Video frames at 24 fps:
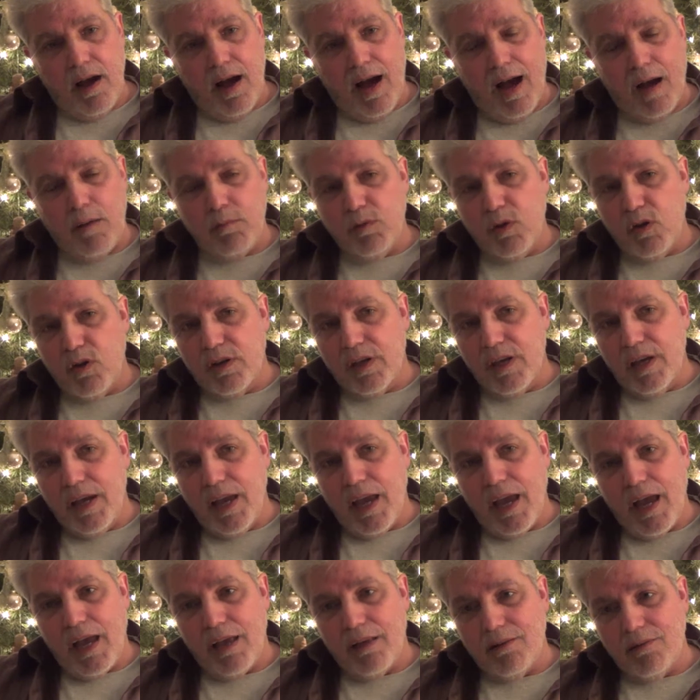I'm looking
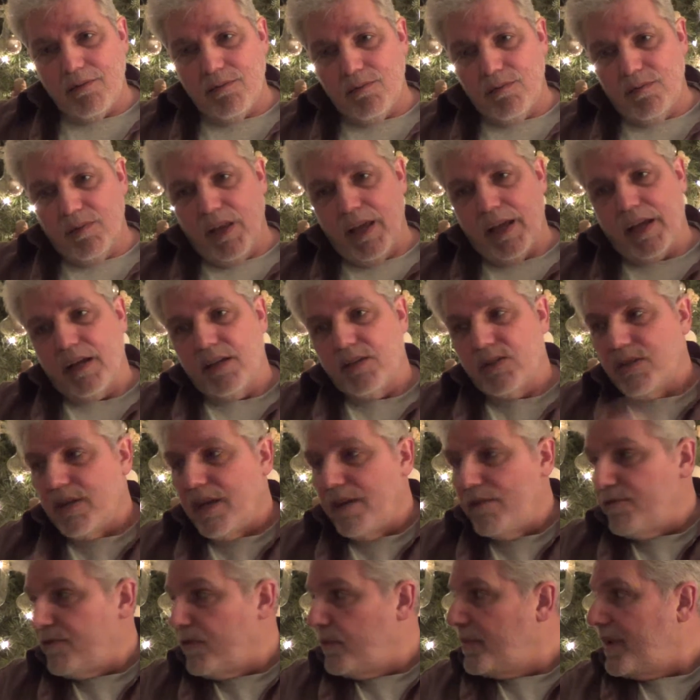at like I
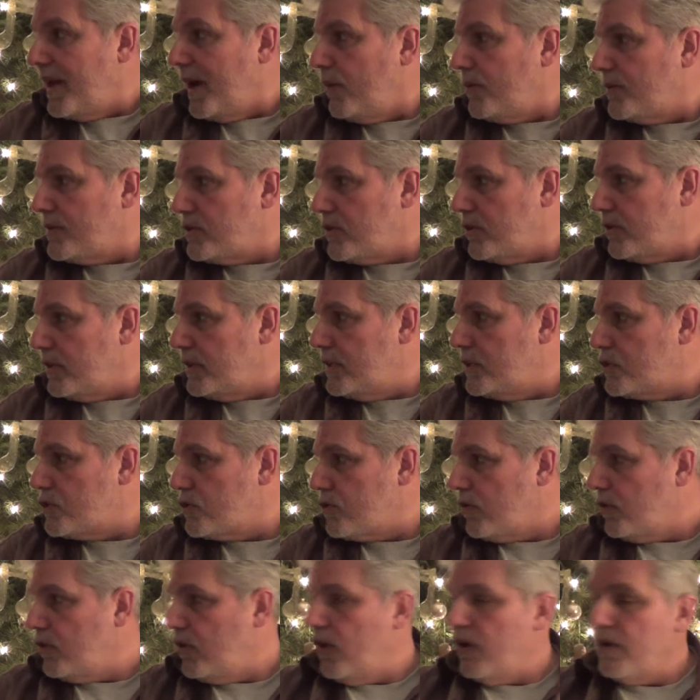say, from now until
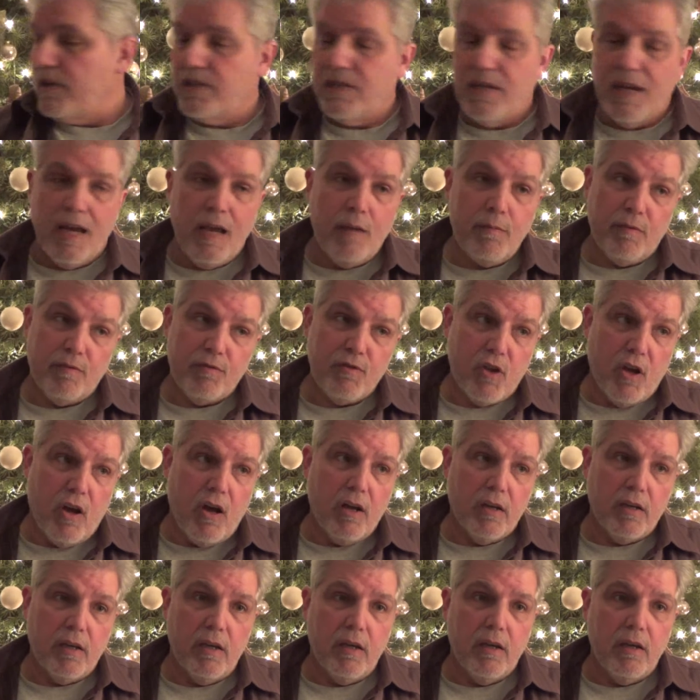Easter, a long time of
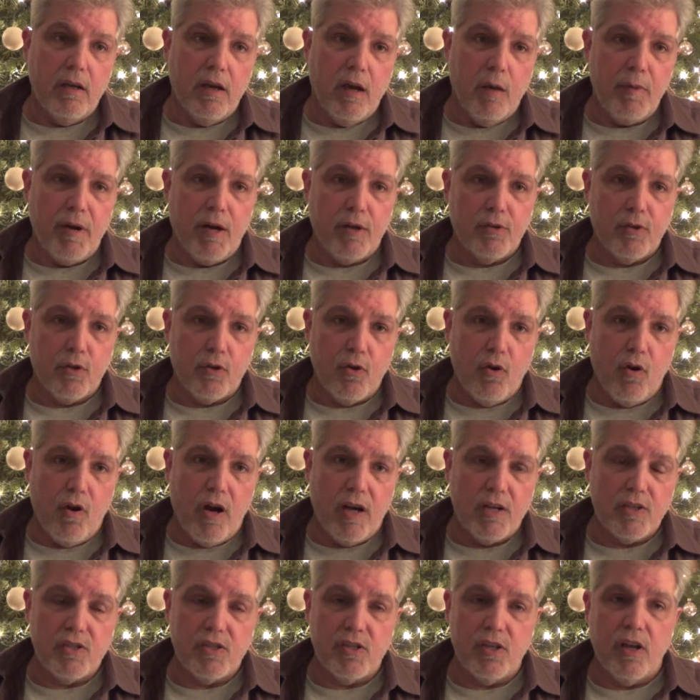talking about the
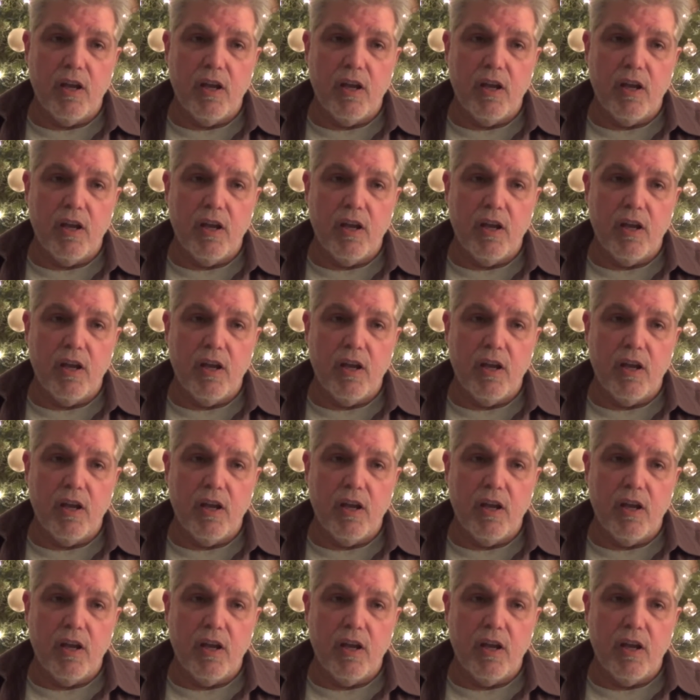cross.